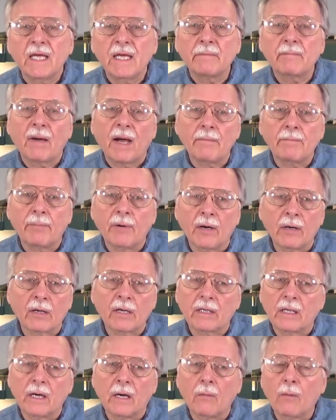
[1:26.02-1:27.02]
in my
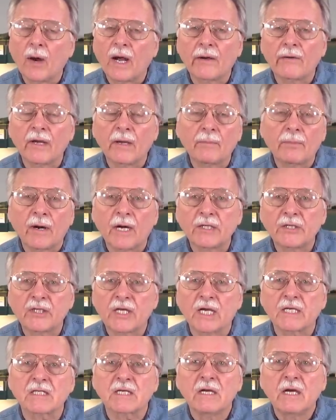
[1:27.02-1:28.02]
book, uh, Wiring
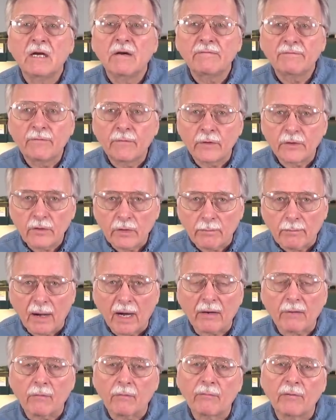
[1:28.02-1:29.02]
Projects for Your
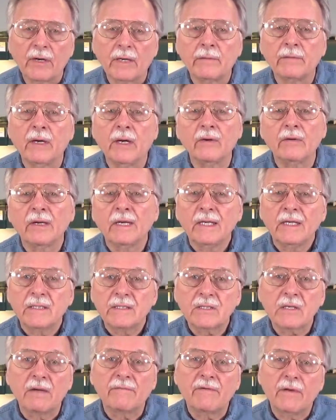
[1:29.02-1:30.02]
Model Railroad.
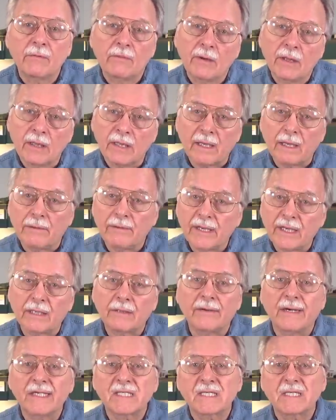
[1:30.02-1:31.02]
So if you really are
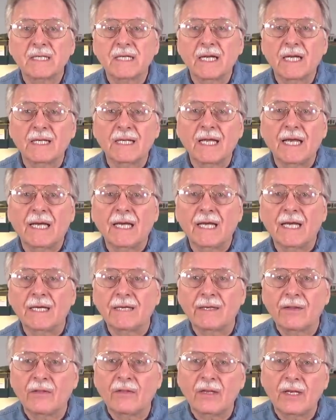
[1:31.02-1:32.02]
interested in getting
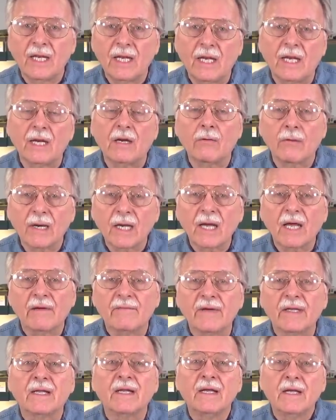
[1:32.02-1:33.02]
into the nitty-gritty
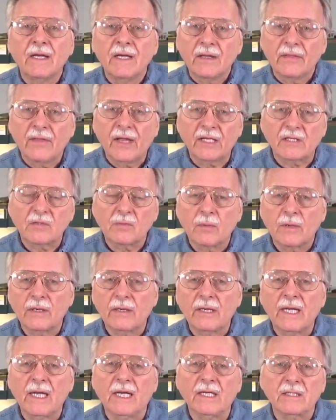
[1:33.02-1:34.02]
of it, that's
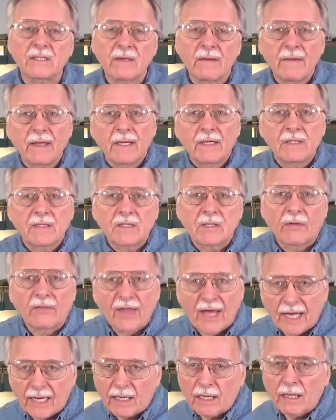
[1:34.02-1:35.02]
where it is. So
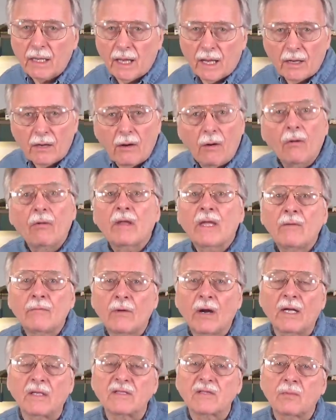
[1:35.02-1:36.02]
that clock only
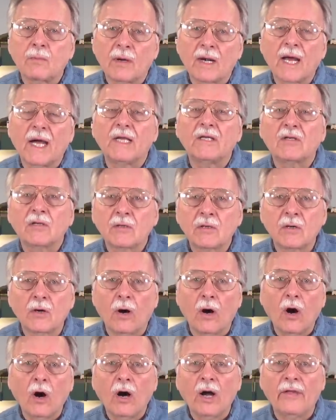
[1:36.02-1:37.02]
runs when I turn
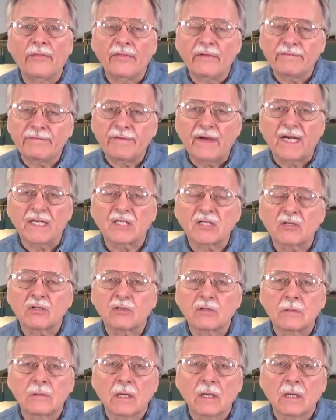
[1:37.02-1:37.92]
on the fast